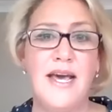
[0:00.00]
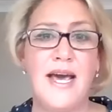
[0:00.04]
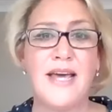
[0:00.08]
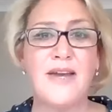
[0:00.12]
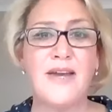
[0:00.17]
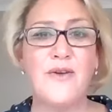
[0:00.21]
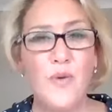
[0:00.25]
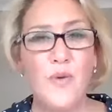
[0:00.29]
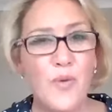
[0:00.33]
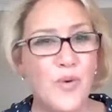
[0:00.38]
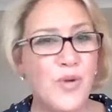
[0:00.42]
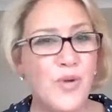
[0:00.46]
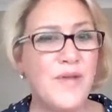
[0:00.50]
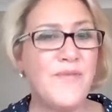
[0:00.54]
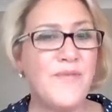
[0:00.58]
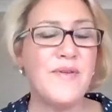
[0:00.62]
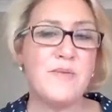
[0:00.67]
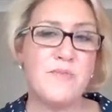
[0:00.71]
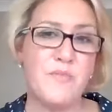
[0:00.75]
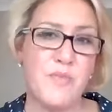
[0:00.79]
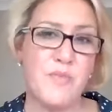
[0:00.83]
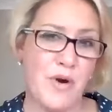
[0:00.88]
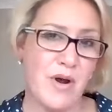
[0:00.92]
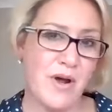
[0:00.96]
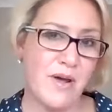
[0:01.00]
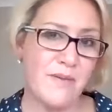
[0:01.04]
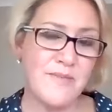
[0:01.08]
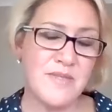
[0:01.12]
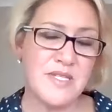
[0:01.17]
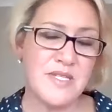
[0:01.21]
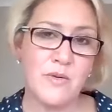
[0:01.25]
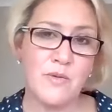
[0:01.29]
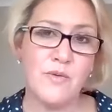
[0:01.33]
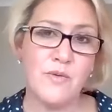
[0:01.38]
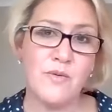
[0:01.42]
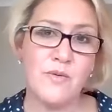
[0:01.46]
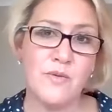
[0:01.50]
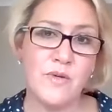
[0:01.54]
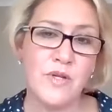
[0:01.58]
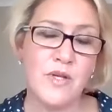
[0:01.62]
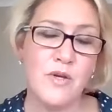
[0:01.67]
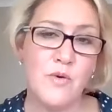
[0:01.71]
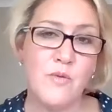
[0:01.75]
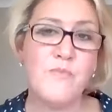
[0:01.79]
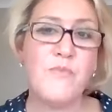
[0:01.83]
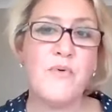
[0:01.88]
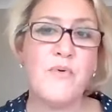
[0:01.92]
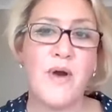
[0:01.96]
and all of it primes your,
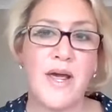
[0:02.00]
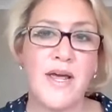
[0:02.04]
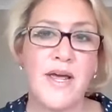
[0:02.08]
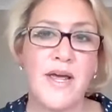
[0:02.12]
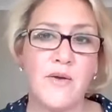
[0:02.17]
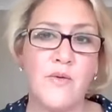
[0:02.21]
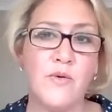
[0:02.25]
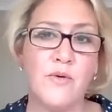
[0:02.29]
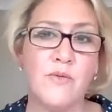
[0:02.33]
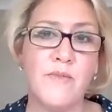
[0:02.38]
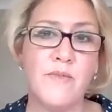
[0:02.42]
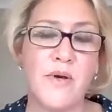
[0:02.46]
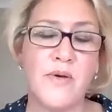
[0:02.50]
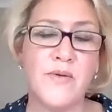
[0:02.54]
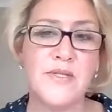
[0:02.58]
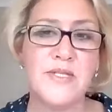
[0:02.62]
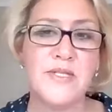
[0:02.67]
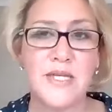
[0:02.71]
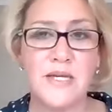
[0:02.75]
your brain hormones.